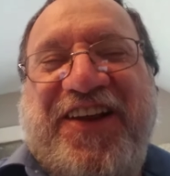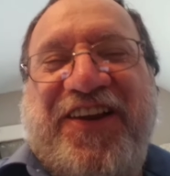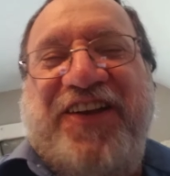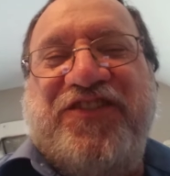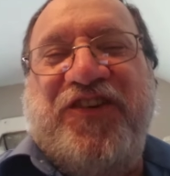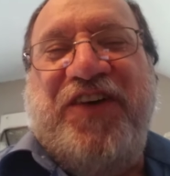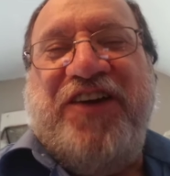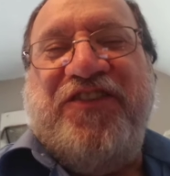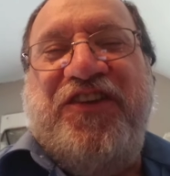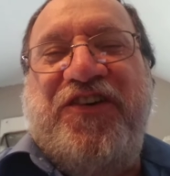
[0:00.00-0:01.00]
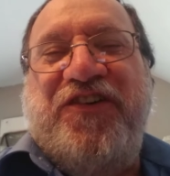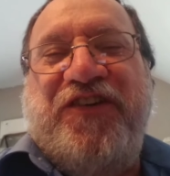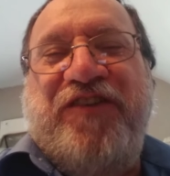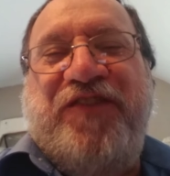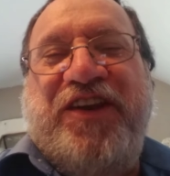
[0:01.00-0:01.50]
Let's go back to you.
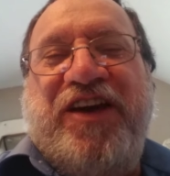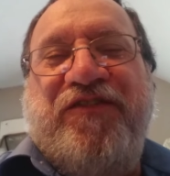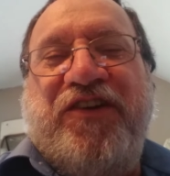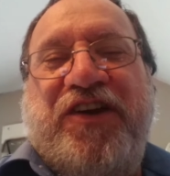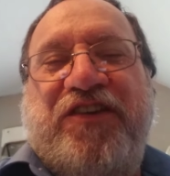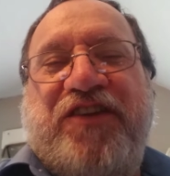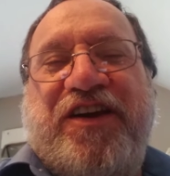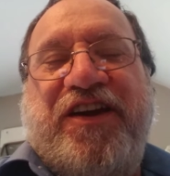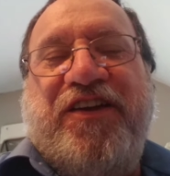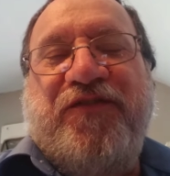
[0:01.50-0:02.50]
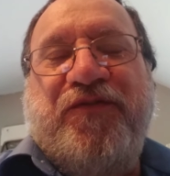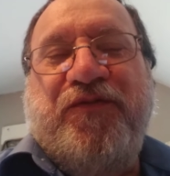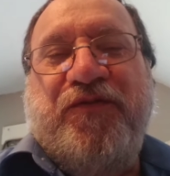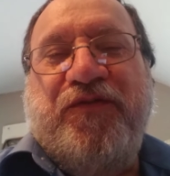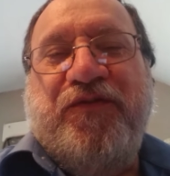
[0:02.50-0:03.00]
Everybody have a great day.
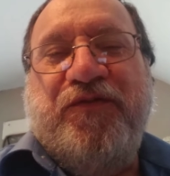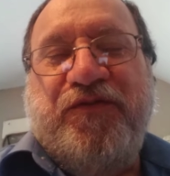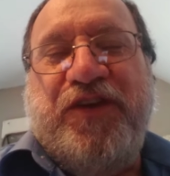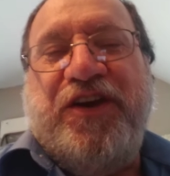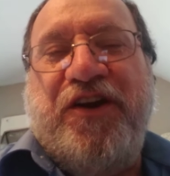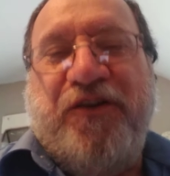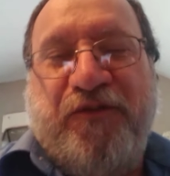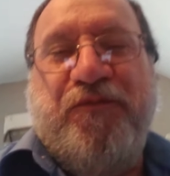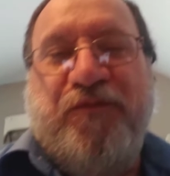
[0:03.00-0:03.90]
Take care.